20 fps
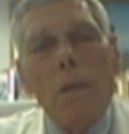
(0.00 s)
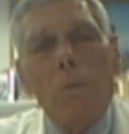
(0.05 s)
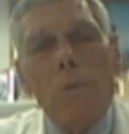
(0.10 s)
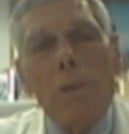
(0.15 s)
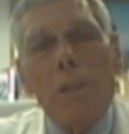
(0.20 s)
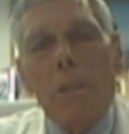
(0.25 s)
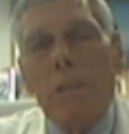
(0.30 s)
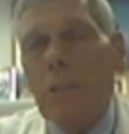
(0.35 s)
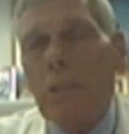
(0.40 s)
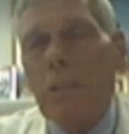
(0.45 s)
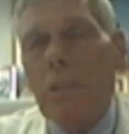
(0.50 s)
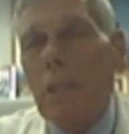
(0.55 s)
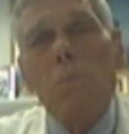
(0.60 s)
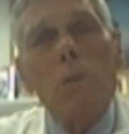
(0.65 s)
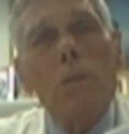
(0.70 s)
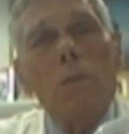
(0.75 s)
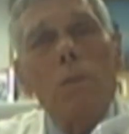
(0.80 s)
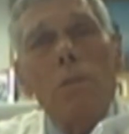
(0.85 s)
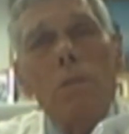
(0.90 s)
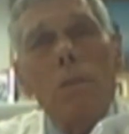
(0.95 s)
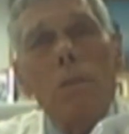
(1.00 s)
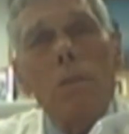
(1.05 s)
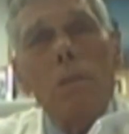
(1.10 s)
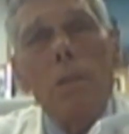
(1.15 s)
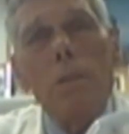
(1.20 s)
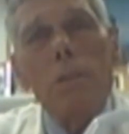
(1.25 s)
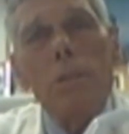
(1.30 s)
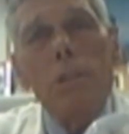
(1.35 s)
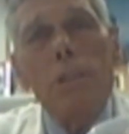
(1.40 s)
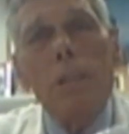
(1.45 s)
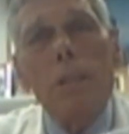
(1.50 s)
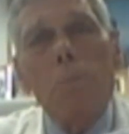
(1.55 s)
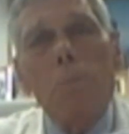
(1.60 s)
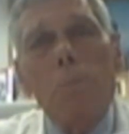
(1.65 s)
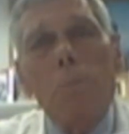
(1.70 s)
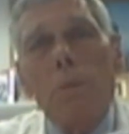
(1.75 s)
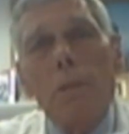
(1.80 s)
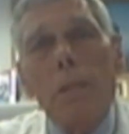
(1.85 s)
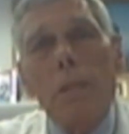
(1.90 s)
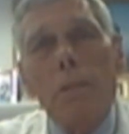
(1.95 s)
We assemble and ship
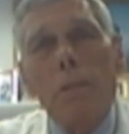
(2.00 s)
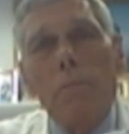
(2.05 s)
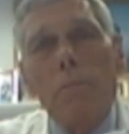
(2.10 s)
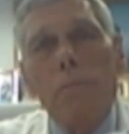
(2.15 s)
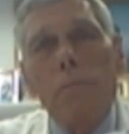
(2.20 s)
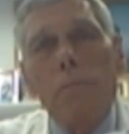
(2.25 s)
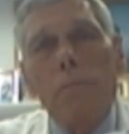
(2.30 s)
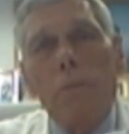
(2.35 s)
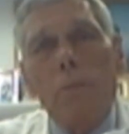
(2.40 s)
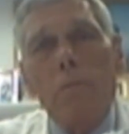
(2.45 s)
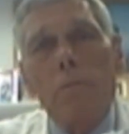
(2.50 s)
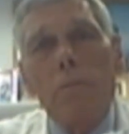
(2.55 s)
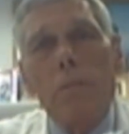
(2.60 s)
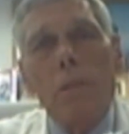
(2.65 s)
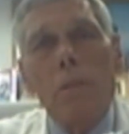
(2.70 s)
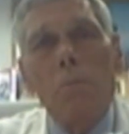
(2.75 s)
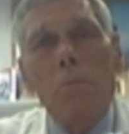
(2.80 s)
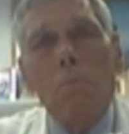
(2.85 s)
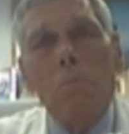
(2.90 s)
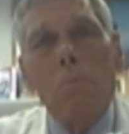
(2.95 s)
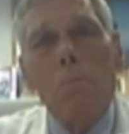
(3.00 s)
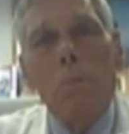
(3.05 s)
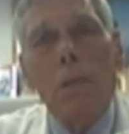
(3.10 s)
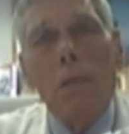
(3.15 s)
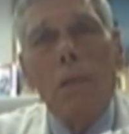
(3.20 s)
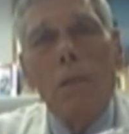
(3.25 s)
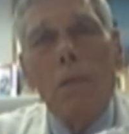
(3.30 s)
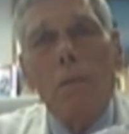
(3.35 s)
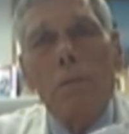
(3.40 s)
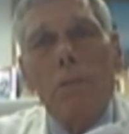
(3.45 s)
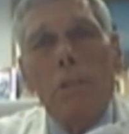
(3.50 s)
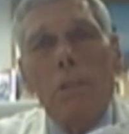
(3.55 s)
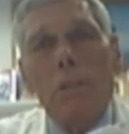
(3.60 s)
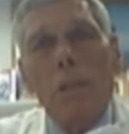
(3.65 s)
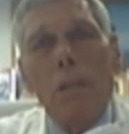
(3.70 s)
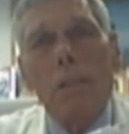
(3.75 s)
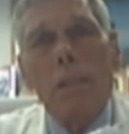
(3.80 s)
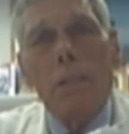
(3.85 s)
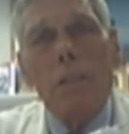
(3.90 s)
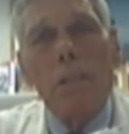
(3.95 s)
here from
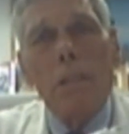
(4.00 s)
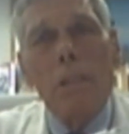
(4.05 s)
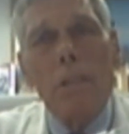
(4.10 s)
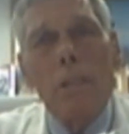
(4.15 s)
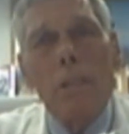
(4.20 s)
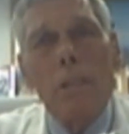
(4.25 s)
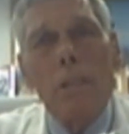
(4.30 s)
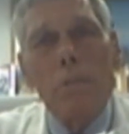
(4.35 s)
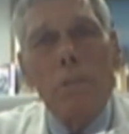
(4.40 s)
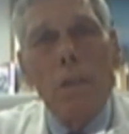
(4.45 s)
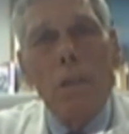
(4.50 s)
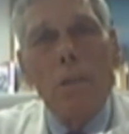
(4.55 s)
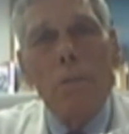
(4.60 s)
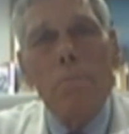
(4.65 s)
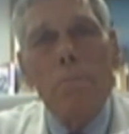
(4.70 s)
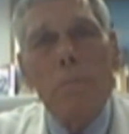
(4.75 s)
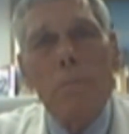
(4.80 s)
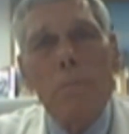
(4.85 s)
Salt Lake City, Utah,